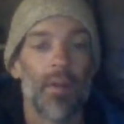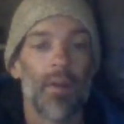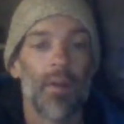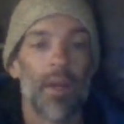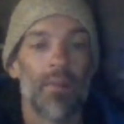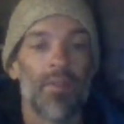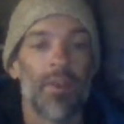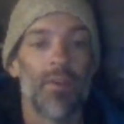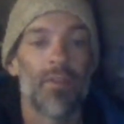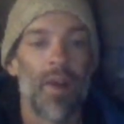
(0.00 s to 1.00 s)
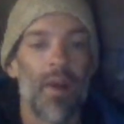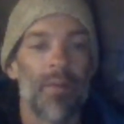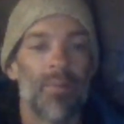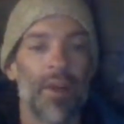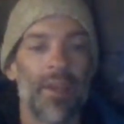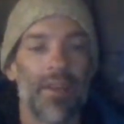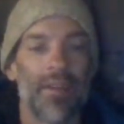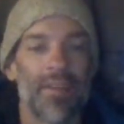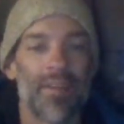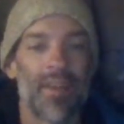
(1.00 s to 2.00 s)
have done groundbreaking
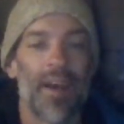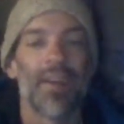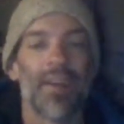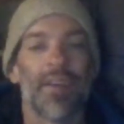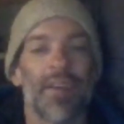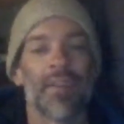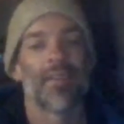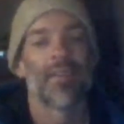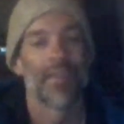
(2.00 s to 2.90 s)
science.